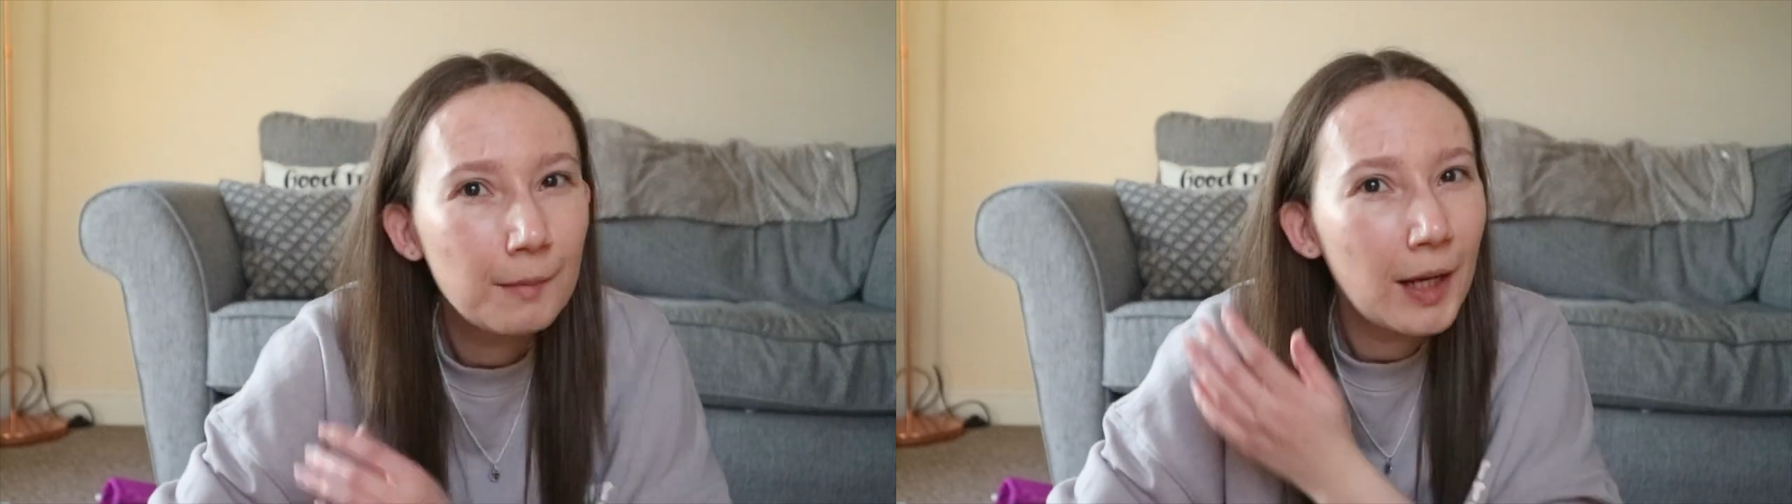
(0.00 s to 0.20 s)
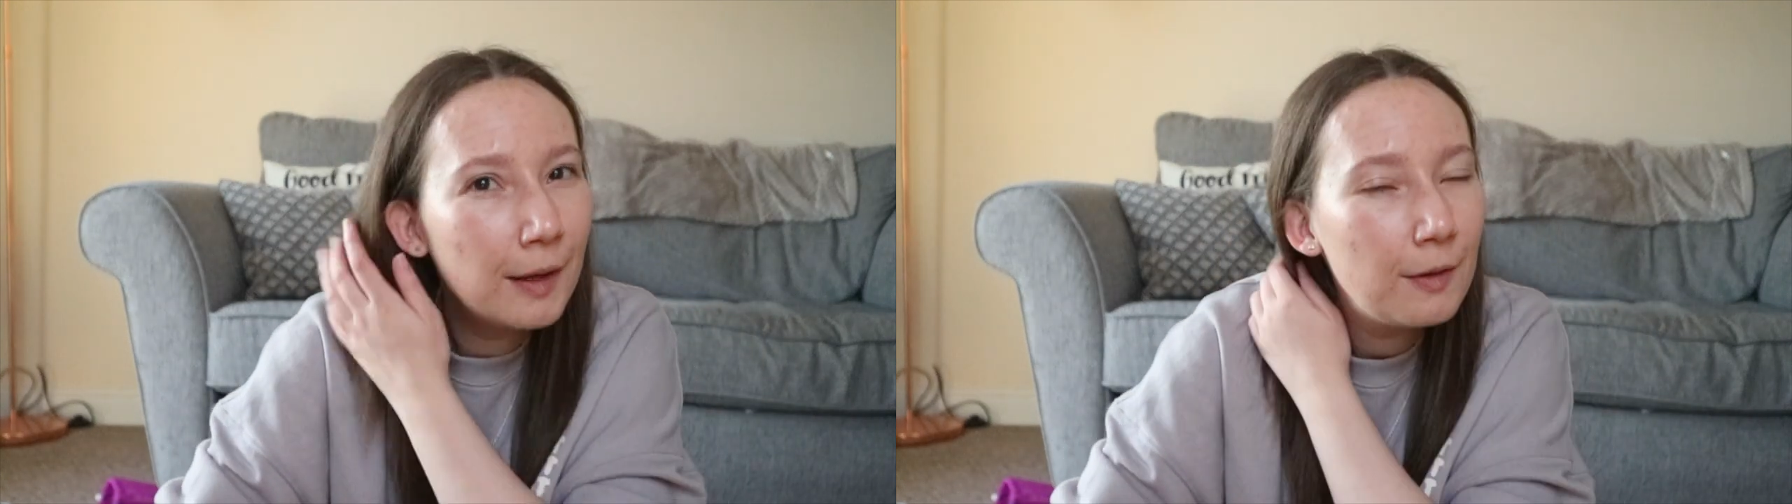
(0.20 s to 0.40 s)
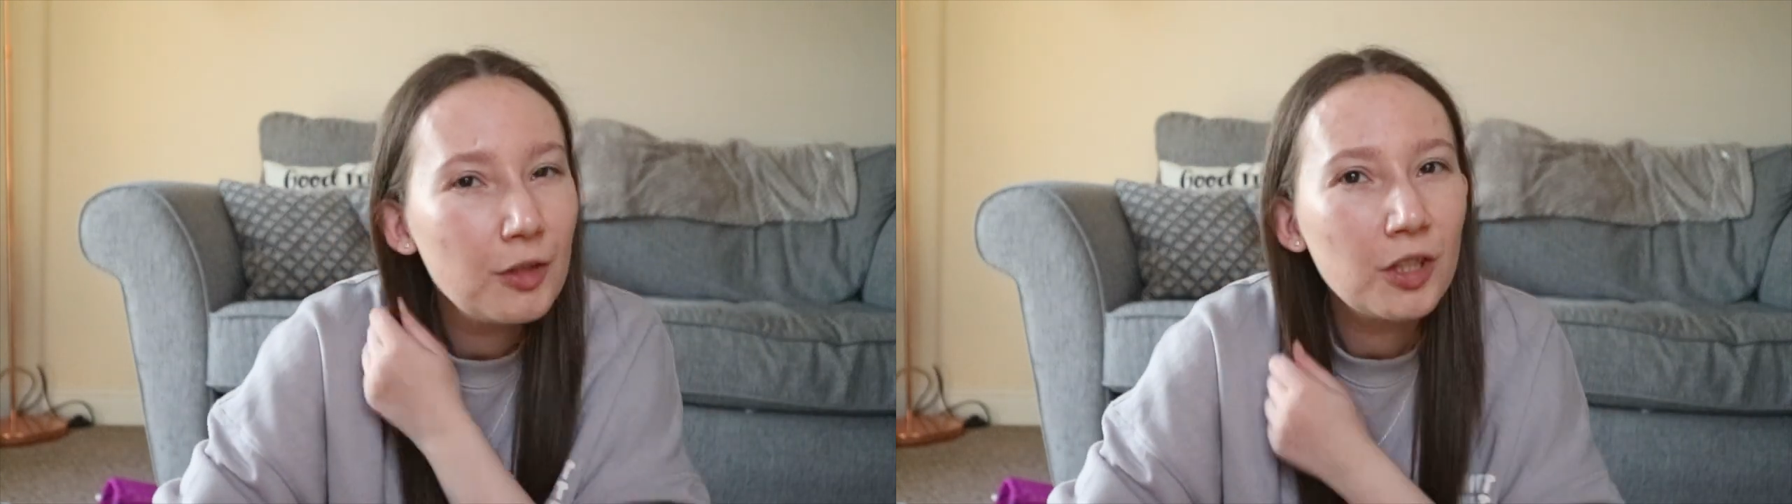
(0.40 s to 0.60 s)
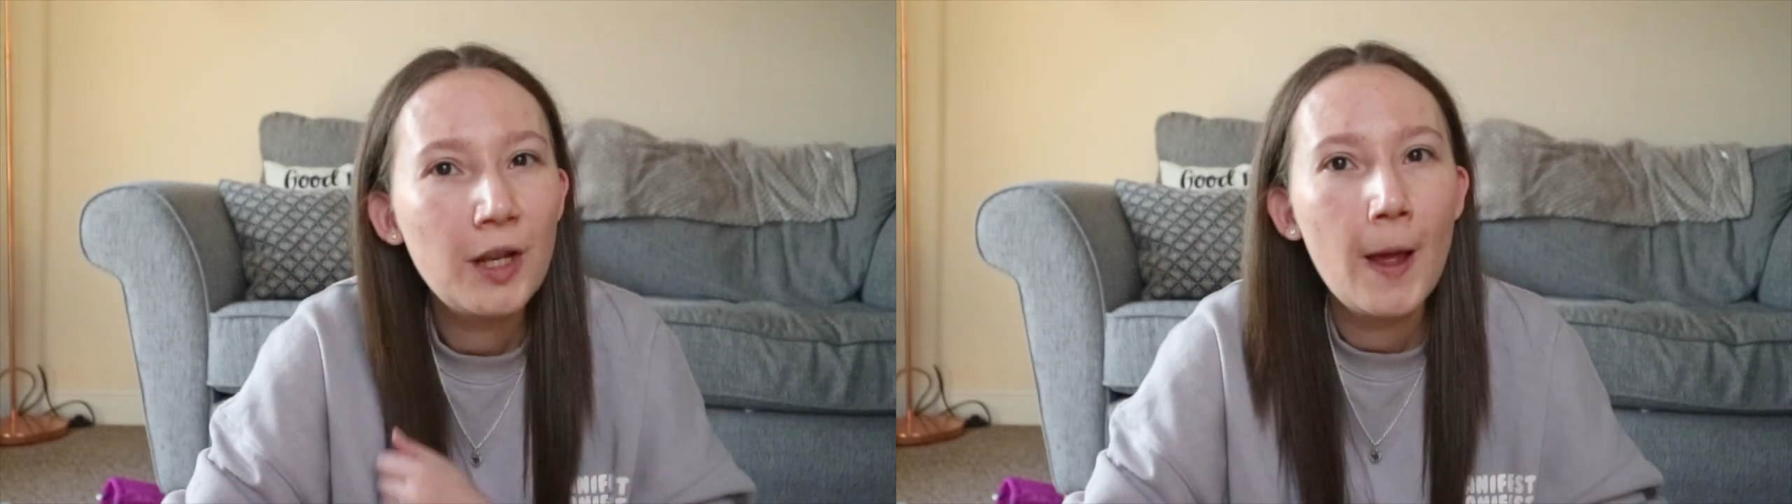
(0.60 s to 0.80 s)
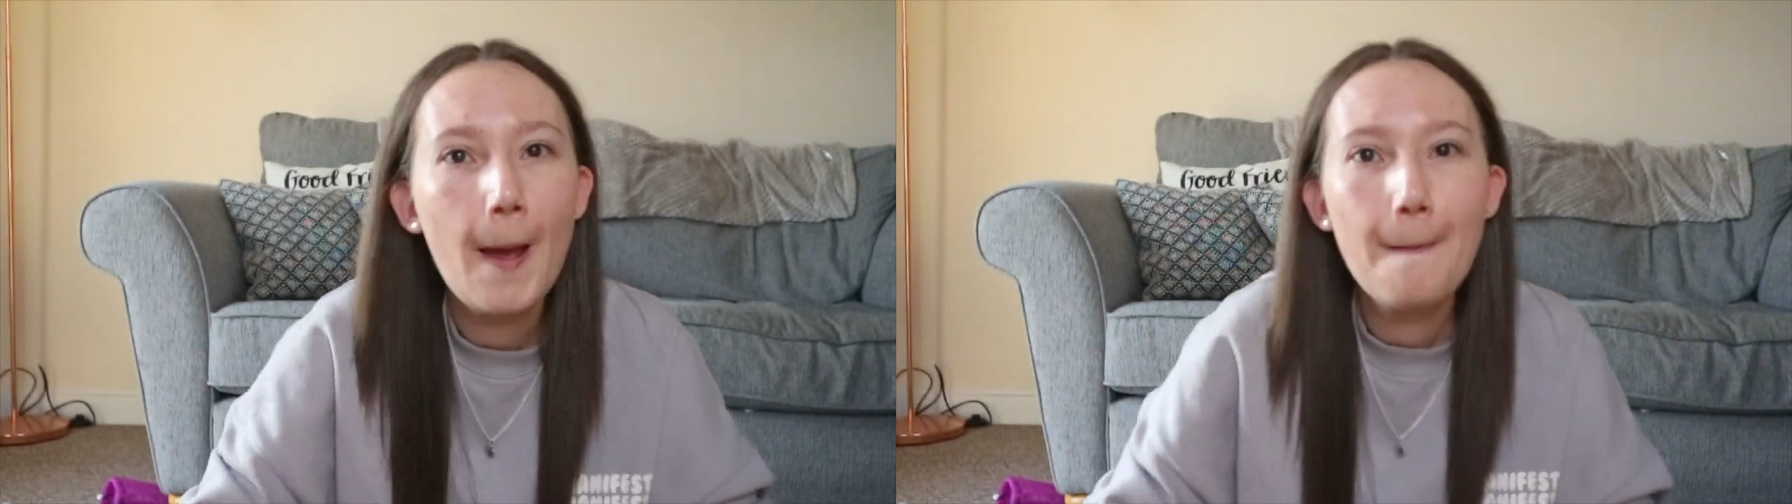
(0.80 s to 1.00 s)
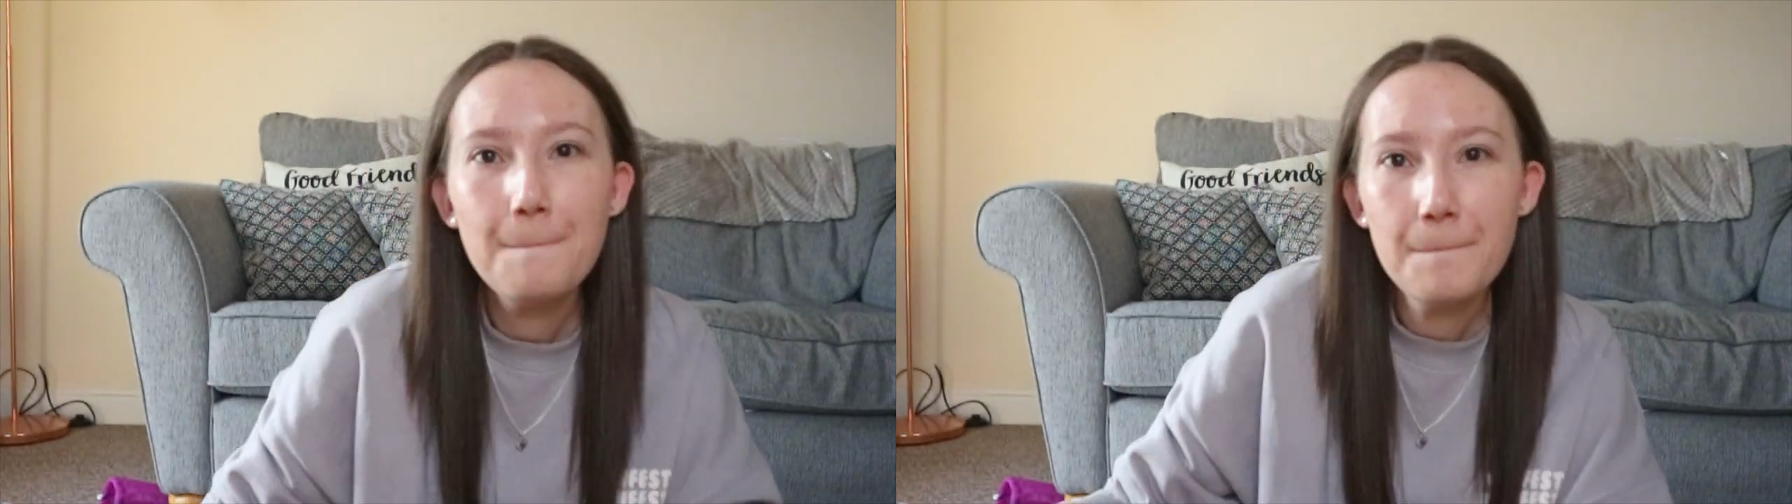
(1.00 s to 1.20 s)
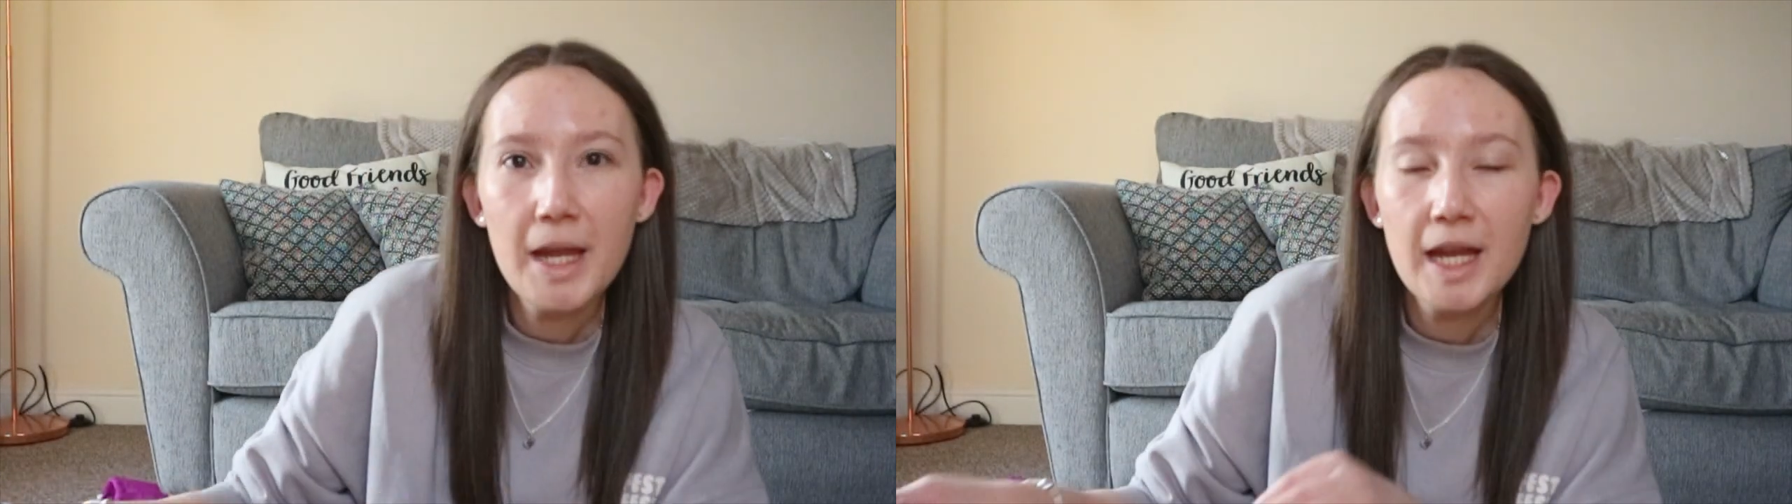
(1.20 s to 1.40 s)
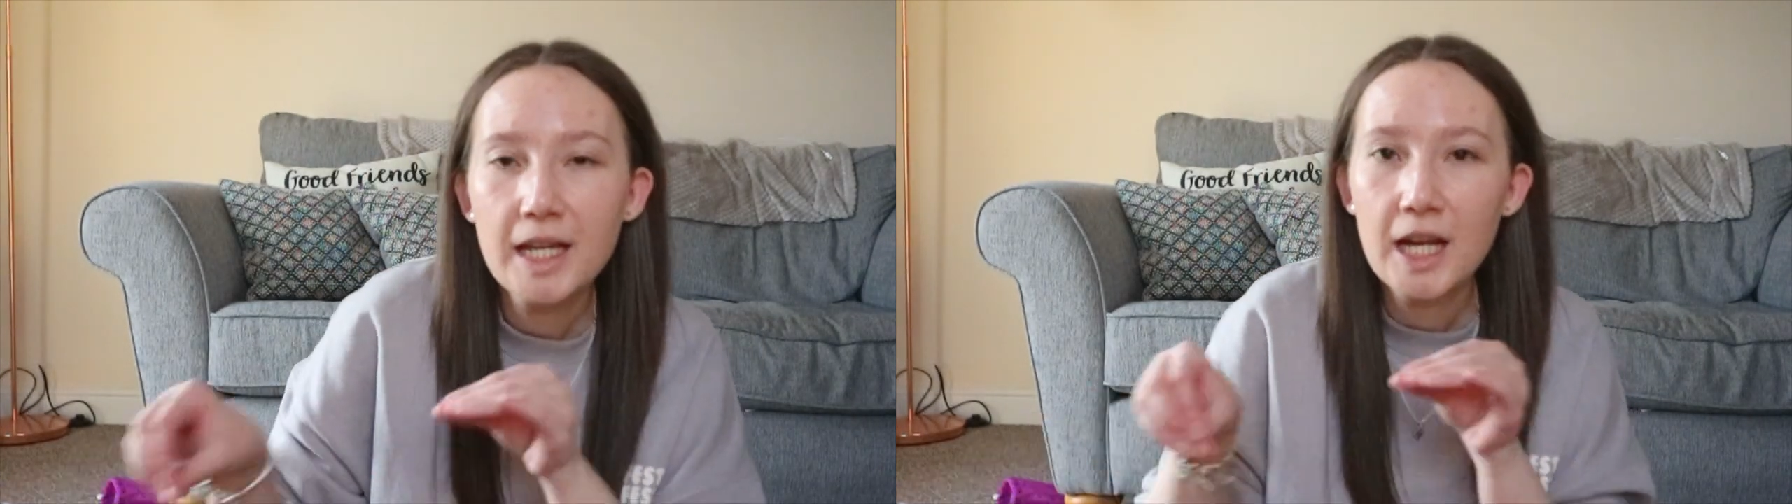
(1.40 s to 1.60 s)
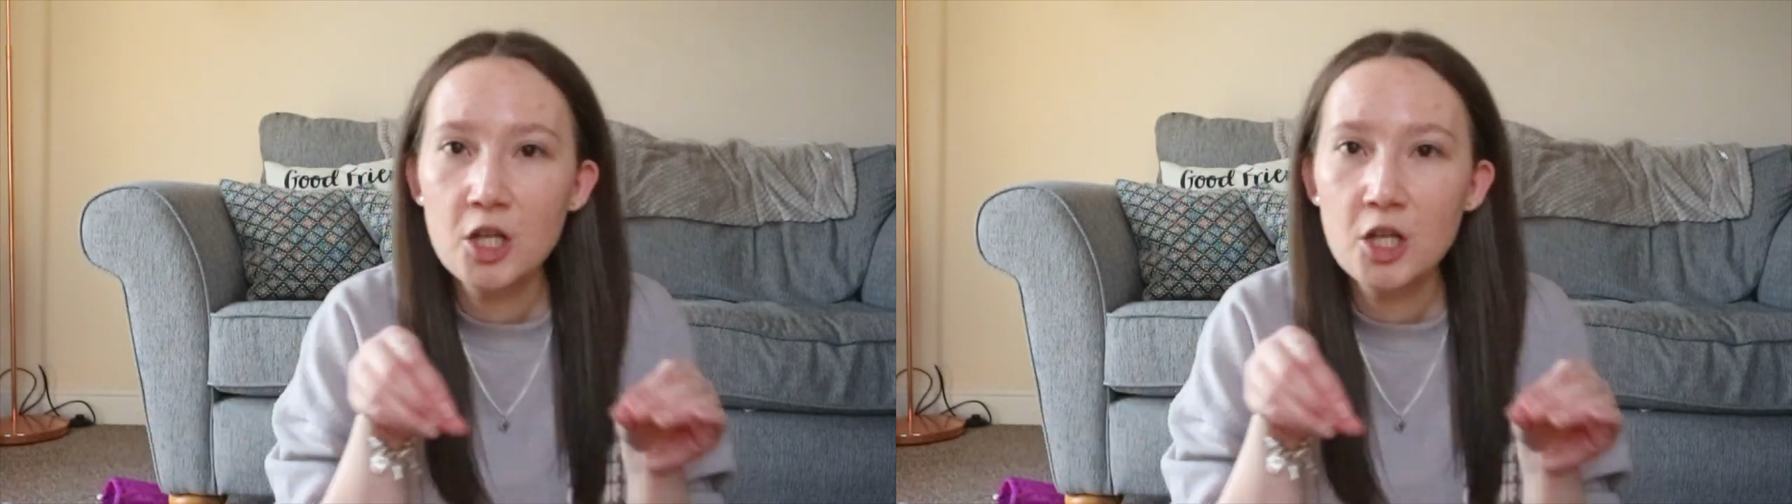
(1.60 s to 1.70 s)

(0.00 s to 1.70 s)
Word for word: I'm kind of just gonna pick